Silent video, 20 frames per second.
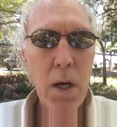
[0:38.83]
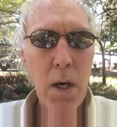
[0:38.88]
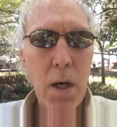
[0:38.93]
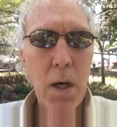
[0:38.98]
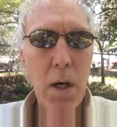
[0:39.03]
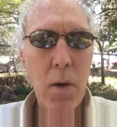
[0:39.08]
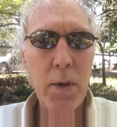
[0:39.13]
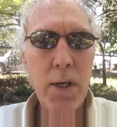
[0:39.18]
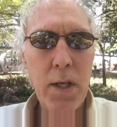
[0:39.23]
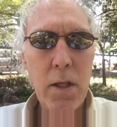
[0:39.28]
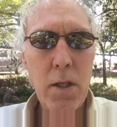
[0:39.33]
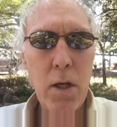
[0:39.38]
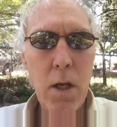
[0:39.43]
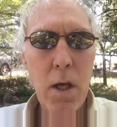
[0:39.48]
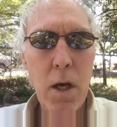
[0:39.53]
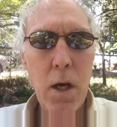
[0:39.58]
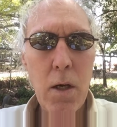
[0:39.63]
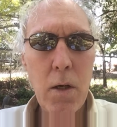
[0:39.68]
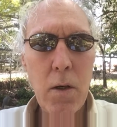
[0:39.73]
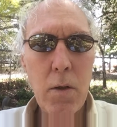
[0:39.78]
Uh, we need to
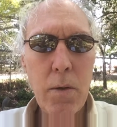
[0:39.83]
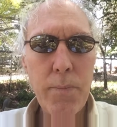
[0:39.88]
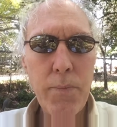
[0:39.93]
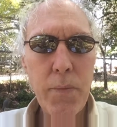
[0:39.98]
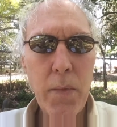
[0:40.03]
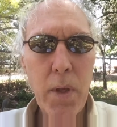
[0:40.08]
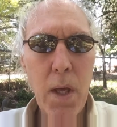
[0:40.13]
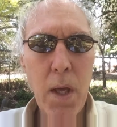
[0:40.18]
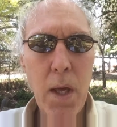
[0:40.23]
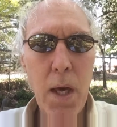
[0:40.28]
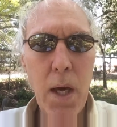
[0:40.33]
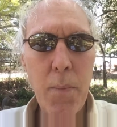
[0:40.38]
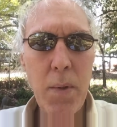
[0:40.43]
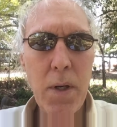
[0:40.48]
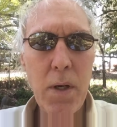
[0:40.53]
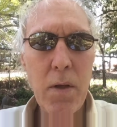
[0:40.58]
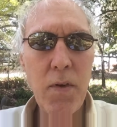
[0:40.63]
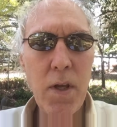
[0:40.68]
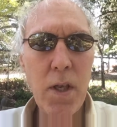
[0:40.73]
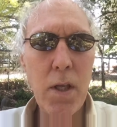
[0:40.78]
know how
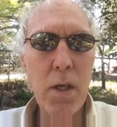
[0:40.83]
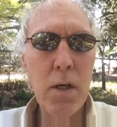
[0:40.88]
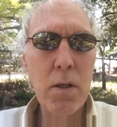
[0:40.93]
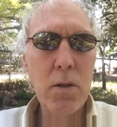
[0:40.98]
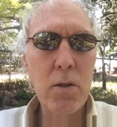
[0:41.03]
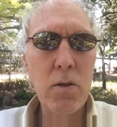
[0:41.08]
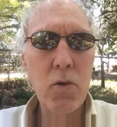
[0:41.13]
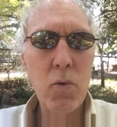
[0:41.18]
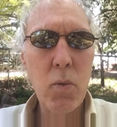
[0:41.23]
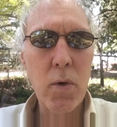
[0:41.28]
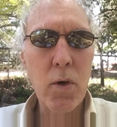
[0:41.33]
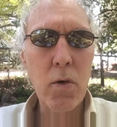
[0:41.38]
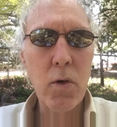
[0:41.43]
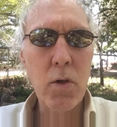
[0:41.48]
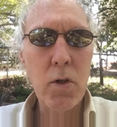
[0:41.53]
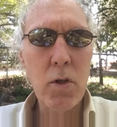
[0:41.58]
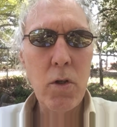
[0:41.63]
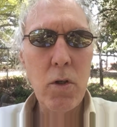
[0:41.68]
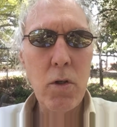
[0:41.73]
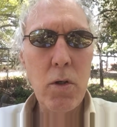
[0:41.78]
many videos we're
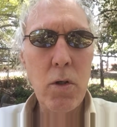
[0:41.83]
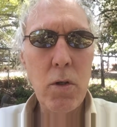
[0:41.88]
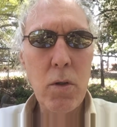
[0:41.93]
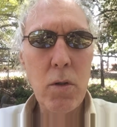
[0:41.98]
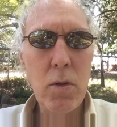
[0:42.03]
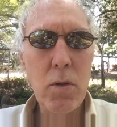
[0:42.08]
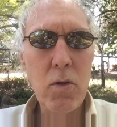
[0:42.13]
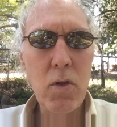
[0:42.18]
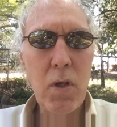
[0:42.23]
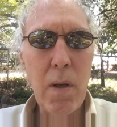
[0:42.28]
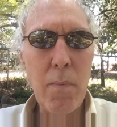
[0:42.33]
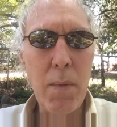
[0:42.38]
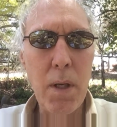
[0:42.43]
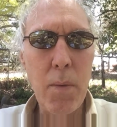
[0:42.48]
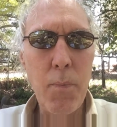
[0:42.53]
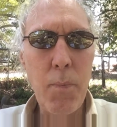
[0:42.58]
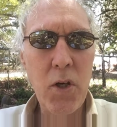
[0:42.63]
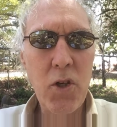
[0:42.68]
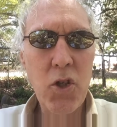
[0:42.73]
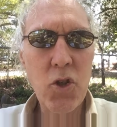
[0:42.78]
going to use, how
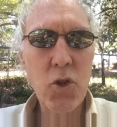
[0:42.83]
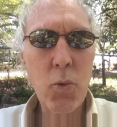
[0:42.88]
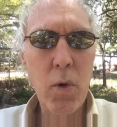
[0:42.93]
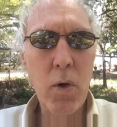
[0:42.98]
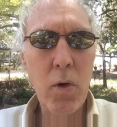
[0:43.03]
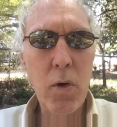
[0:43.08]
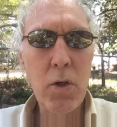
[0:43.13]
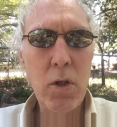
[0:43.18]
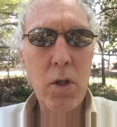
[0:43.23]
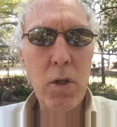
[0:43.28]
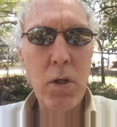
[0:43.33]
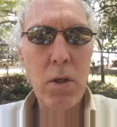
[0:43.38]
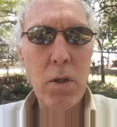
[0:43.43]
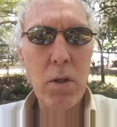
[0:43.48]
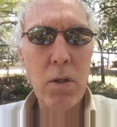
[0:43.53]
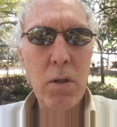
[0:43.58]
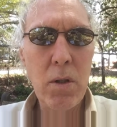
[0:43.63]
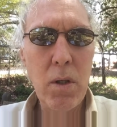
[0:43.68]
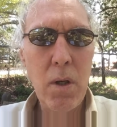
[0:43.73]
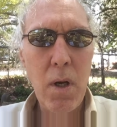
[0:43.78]
many pictures we're going to
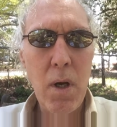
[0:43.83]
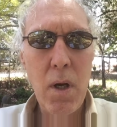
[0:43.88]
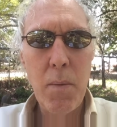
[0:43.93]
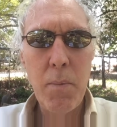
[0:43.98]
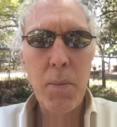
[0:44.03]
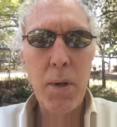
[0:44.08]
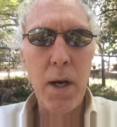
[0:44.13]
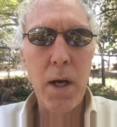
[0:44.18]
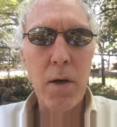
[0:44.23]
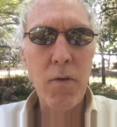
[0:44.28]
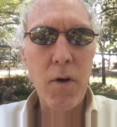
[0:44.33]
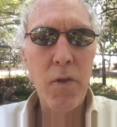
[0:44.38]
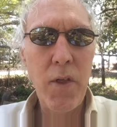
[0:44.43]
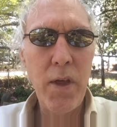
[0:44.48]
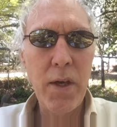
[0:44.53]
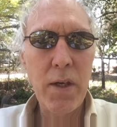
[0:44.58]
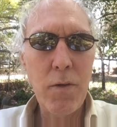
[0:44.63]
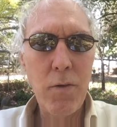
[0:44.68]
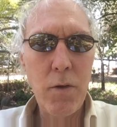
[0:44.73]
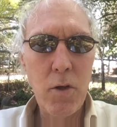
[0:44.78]
use, put
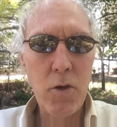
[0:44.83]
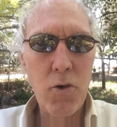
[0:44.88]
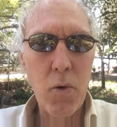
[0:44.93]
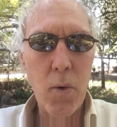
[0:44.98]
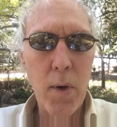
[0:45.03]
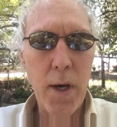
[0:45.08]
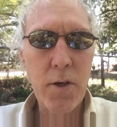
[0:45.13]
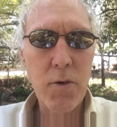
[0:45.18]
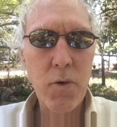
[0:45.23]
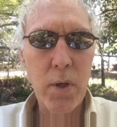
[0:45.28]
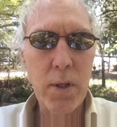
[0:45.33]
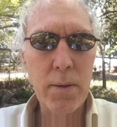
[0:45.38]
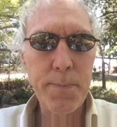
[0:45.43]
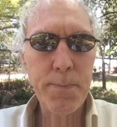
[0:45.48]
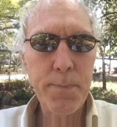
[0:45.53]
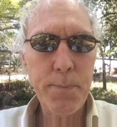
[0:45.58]
everything in the directory.